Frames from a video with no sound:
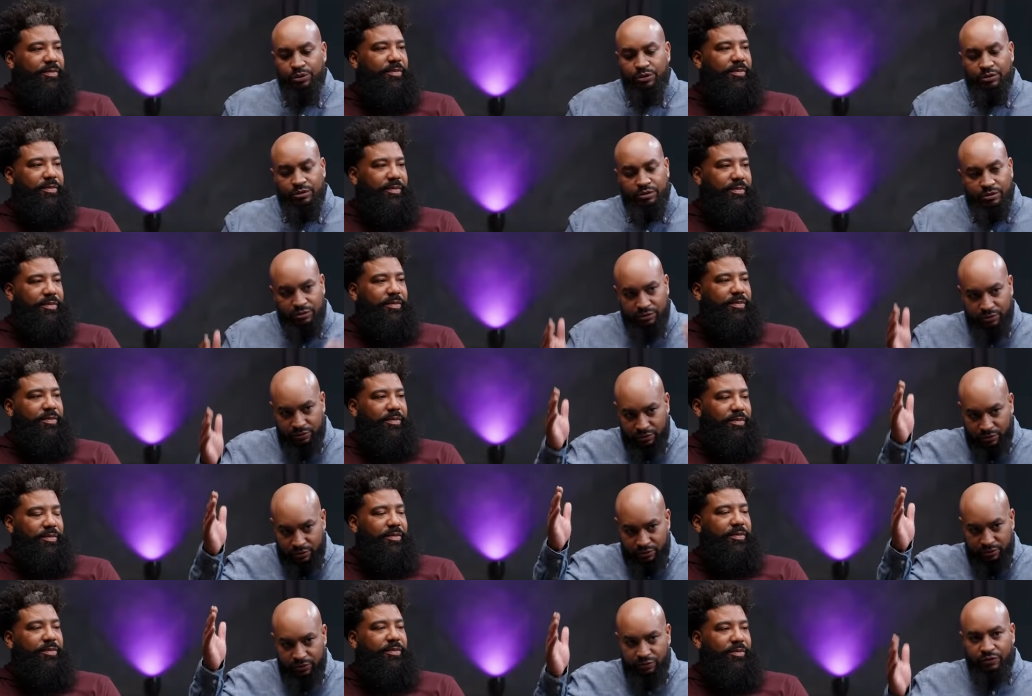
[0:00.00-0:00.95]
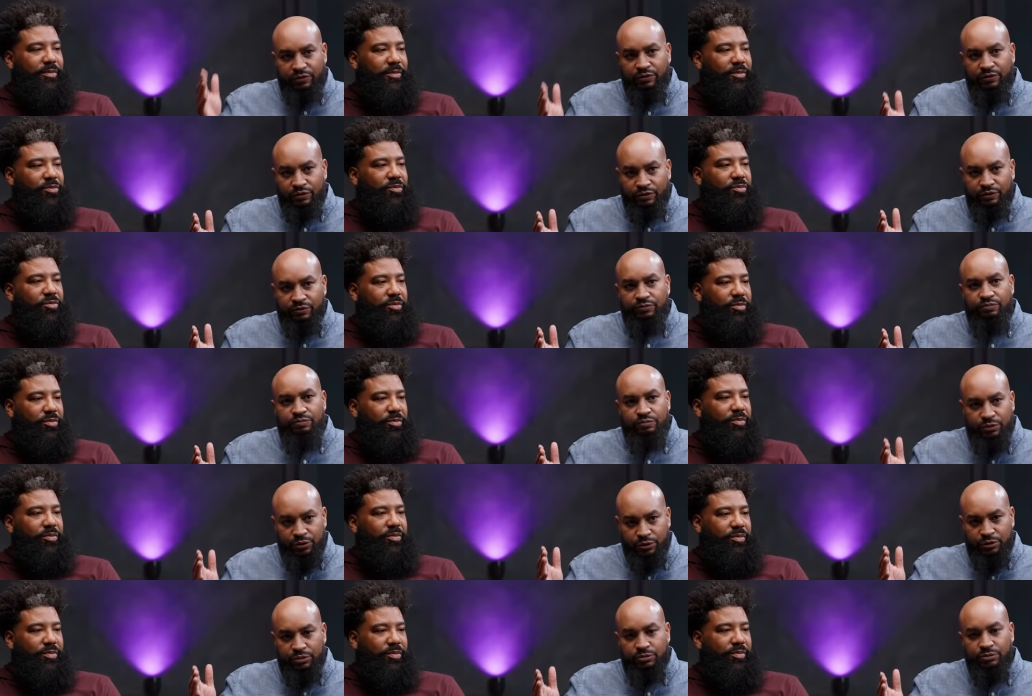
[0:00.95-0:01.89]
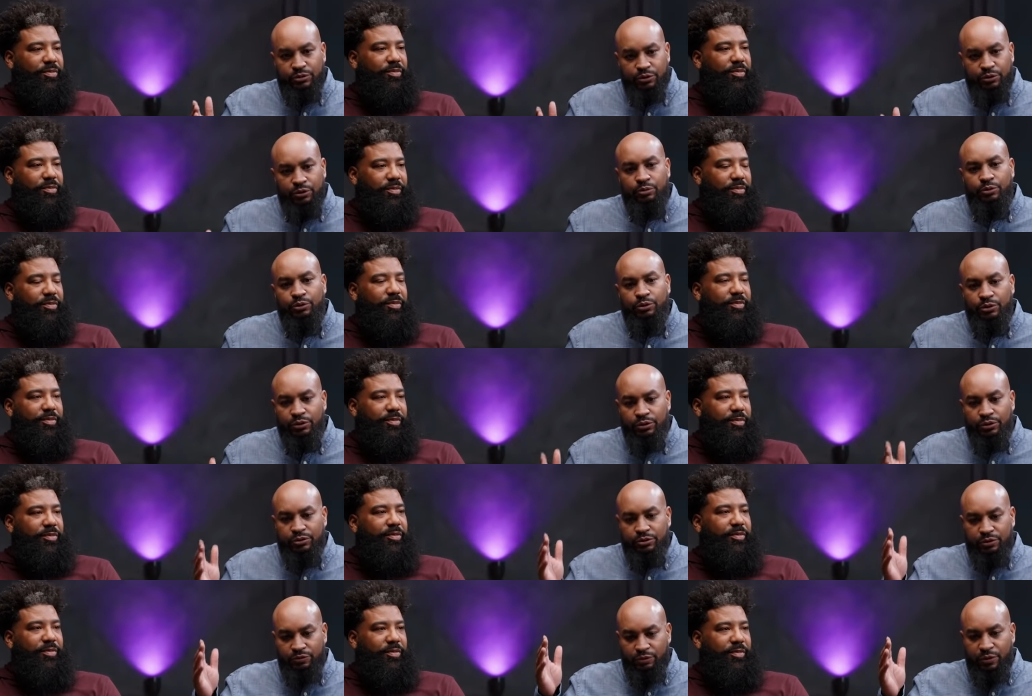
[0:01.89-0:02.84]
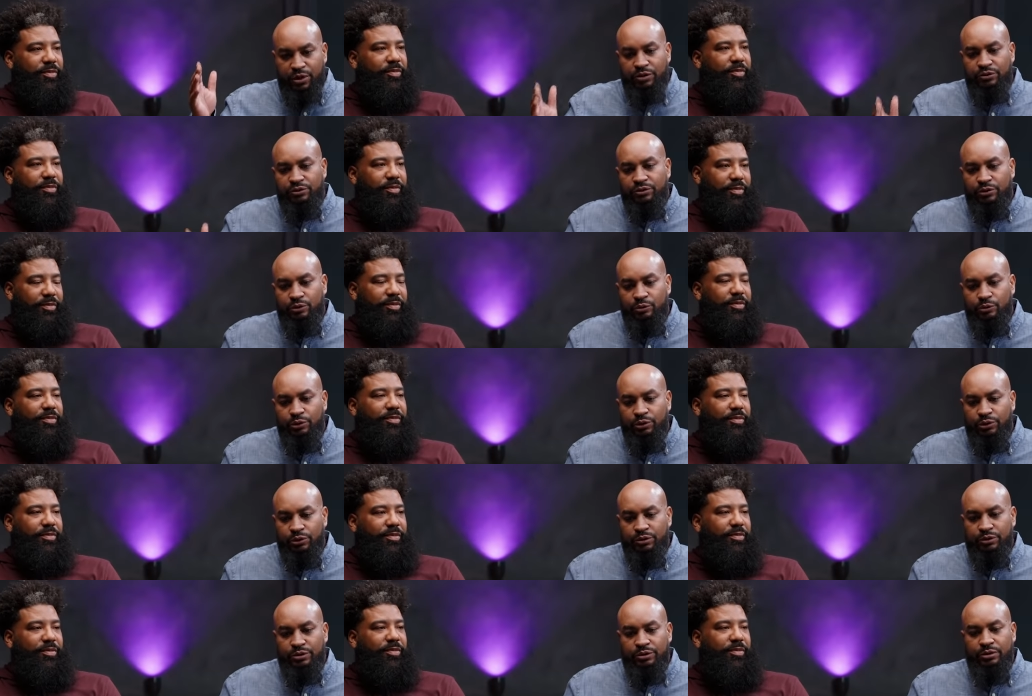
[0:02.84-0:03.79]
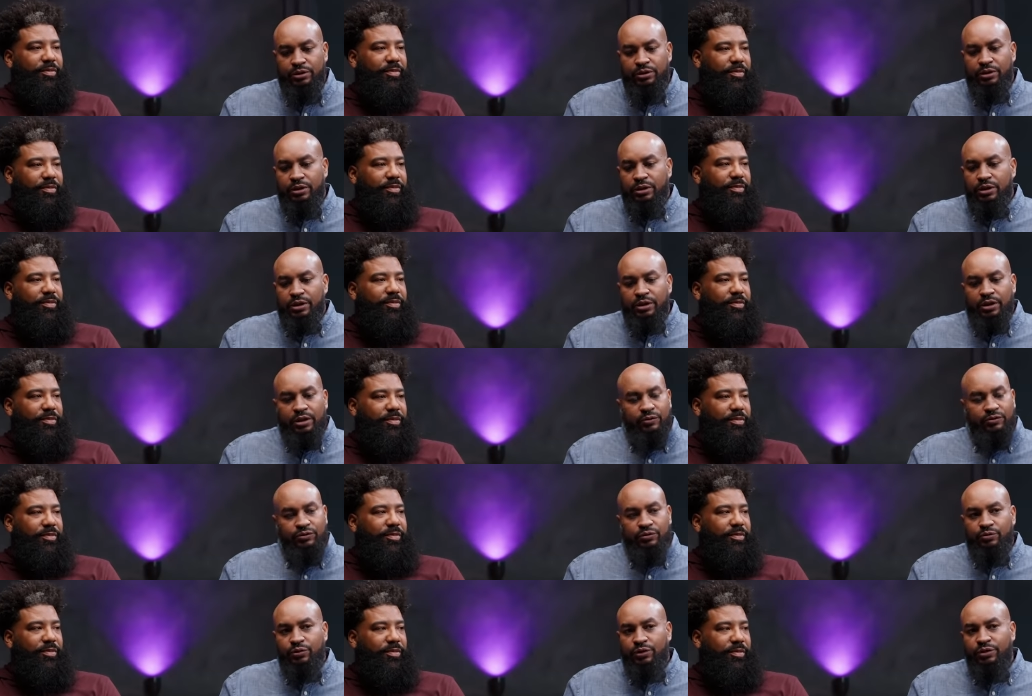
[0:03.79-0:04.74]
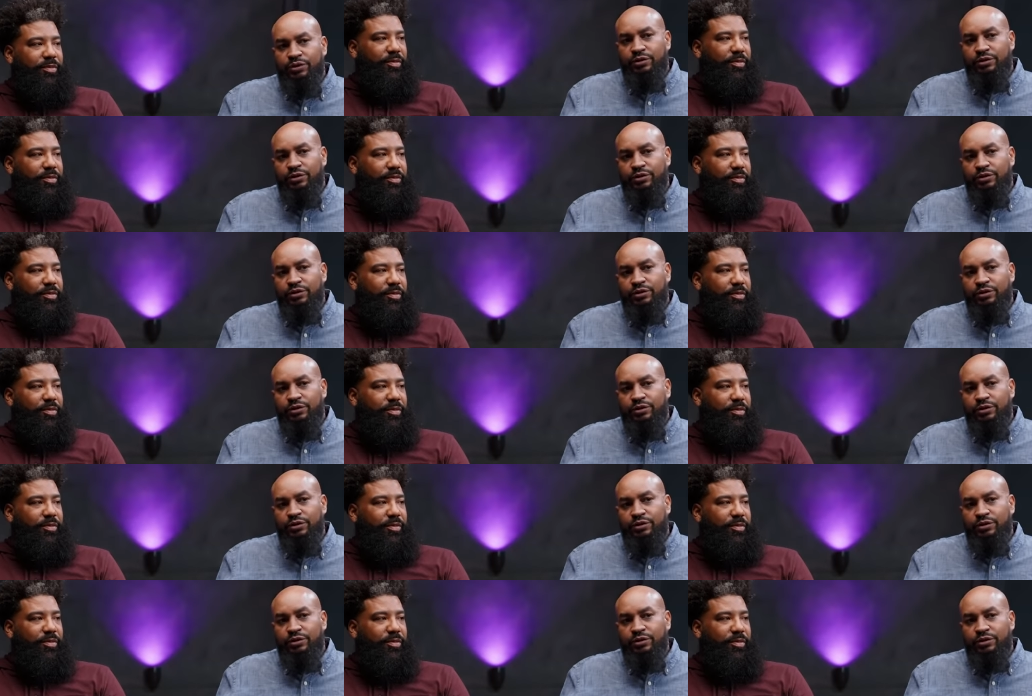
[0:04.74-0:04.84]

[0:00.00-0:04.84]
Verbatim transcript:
Speaker 1: store mm-hmm. of your books, of Milestone books, it was one